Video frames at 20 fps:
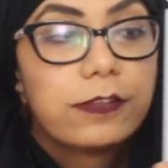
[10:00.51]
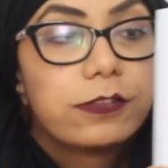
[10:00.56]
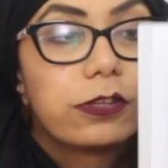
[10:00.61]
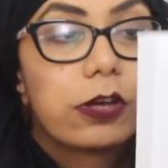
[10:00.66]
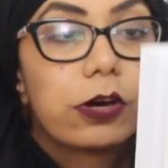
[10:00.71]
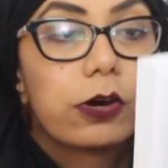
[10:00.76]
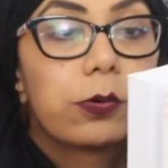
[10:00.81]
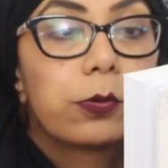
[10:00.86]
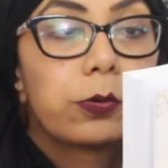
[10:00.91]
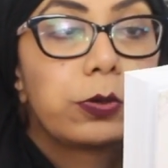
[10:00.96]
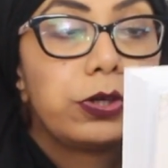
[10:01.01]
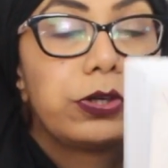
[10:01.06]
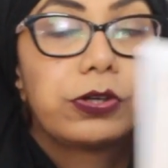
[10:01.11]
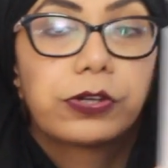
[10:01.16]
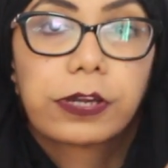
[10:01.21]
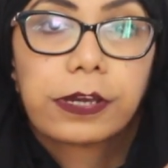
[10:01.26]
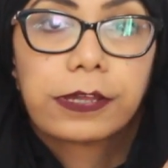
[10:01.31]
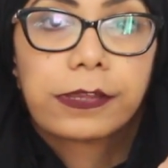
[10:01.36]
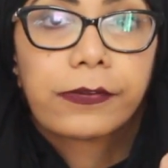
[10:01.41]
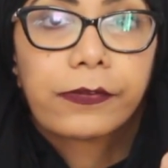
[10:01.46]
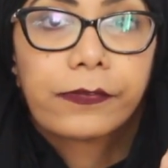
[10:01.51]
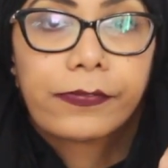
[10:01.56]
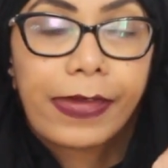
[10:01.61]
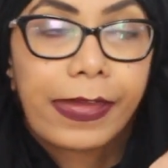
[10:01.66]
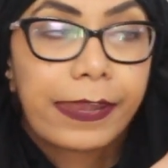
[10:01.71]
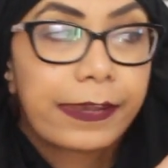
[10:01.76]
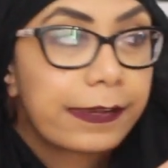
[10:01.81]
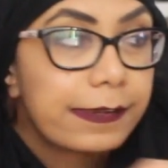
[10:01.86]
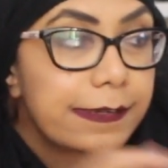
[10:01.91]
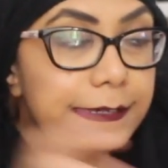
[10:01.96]
so you can
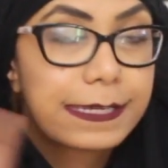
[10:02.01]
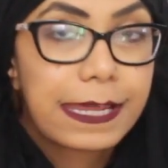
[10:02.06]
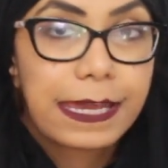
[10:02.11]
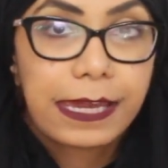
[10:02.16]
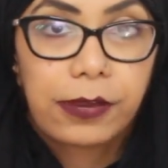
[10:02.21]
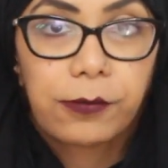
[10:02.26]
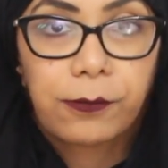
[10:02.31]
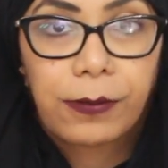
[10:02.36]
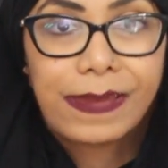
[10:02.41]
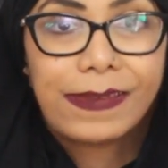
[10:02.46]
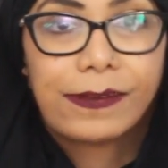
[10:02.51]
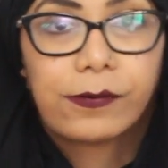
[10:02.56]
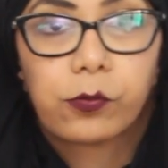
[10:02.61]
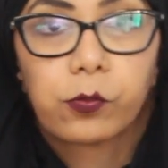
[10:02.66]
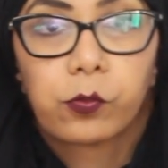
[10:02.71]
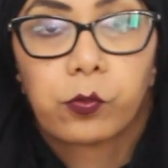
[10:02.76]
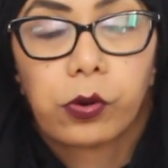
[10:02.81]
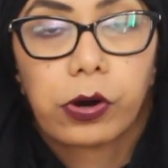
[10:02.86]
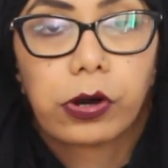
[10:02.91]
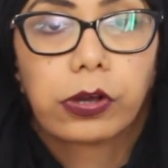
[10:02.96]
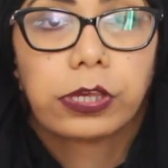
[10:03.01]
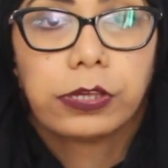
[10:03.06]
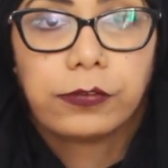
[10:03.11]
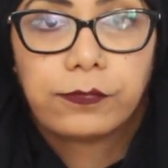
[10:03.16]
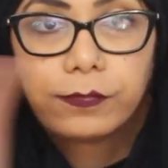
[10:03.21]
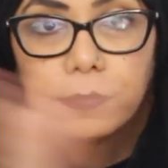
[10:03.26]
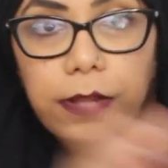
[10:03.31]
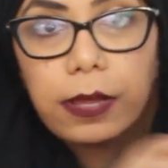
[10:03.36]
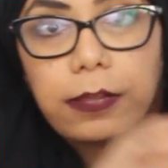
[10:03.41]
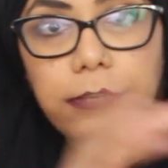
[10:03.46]
then take away what
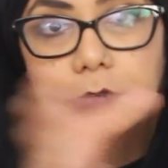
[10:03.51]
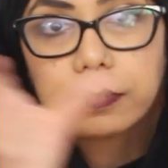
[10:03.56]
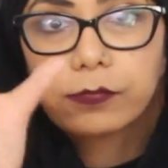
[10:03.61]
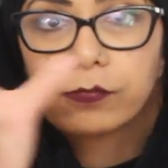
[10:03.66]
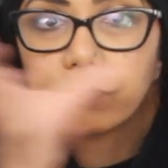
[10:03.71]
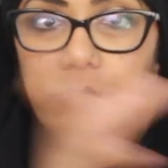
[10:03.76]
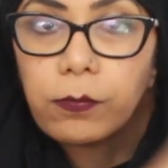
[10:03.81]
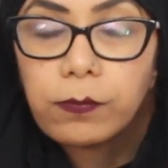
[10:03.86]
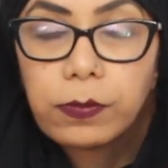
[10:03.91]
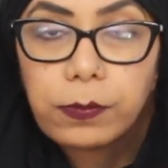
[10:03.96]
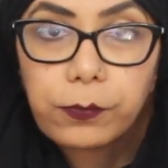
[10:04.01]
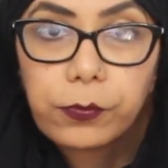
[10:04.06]
you've learnt from